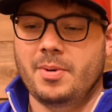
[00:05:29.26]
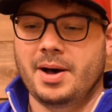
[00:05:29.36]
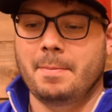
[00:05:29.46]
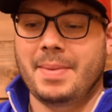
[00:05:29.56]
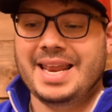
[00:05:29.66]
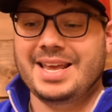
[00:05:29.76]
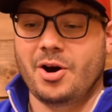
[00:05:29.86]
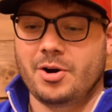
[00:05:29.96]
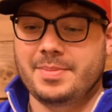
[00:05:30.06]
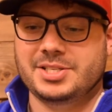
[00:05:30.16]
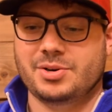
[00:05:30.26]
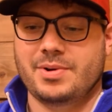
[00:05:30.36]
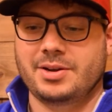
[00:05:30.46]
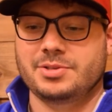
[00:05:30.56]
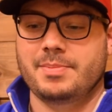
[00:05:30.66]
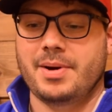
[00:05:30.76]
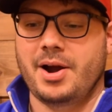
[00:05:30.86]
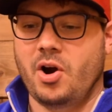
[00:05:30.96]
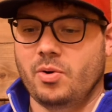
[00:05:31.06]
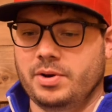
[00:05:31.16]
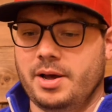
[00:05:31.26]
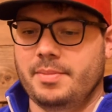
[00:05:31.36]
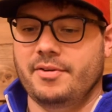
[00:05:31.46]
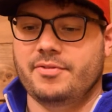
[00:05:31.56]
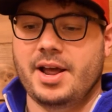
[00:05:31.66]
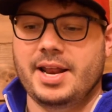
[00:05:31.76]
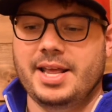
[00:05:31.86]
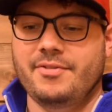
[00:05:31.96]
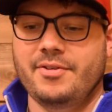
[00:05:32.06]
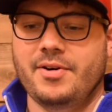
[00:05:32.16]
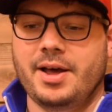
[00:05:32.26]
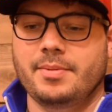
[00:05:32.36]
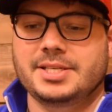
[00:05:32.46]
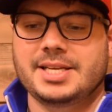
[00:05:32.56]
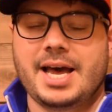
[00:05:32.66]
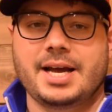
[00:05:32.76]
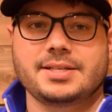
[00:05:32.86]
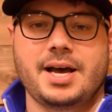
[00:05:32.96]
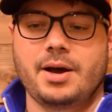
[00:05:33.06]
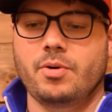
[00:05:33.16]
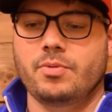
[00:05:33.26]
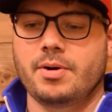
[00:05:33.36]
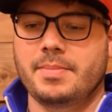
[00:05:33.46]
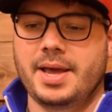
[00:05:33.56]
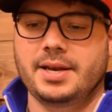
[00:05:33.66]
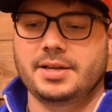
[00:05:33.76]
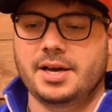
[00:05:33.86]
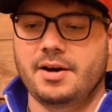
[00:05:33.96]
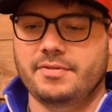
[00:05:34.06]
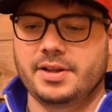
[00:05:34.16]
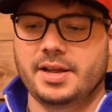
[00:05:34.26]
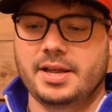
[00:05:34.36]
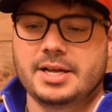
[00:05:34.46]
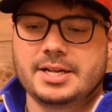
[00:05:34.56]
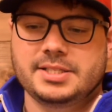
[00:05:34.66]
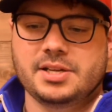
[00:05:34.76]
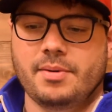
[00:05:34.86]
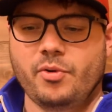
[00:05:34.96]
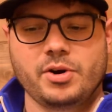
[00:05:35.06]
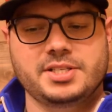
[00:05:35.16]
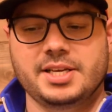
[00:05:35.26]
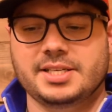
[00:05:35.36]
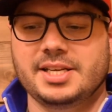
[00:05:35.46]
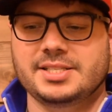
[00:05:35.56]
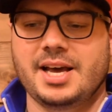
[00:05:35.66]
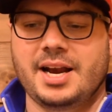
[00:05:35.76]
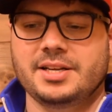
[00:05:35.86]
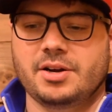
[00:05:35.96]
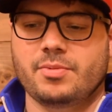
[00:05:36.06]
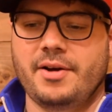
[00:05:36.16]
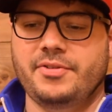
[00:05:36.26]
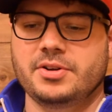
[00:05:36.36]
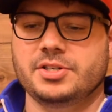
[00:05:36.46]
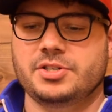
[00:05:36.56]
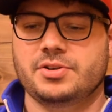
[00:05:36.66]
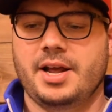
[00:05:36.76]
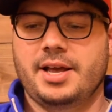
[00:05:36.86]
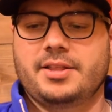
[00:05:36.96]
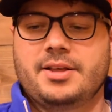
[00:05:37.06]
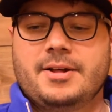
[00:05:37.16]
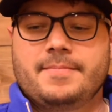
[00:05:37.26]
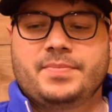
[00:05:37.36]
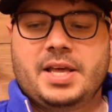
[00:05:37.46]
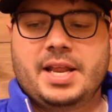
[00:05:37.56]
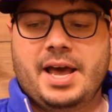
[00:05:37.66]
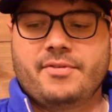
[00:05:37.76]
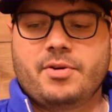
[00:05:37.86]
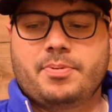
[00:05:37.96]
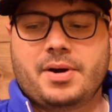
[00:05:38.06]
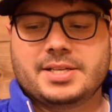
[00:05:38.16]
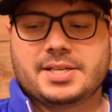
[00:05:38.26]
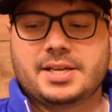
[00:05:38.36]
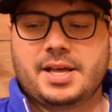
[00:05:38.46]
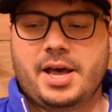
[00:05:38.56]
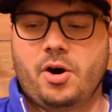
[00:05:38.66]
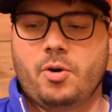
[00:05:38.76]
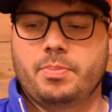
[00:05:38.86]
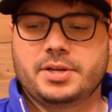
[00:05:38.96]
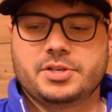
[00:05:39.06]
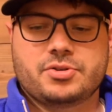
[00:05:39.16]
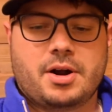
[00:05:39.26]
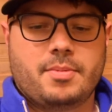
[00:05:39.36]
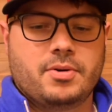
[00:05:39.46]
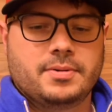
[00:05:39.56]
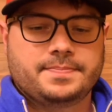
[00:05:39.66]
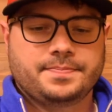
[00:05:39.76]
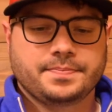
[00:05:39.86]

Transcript: a mighty army surrounds me, my heart will not be afraid. Even if I am attacked, I will remain confident." Psalm 46 says, "God is our refuge and strength, an ever-present help in trouble.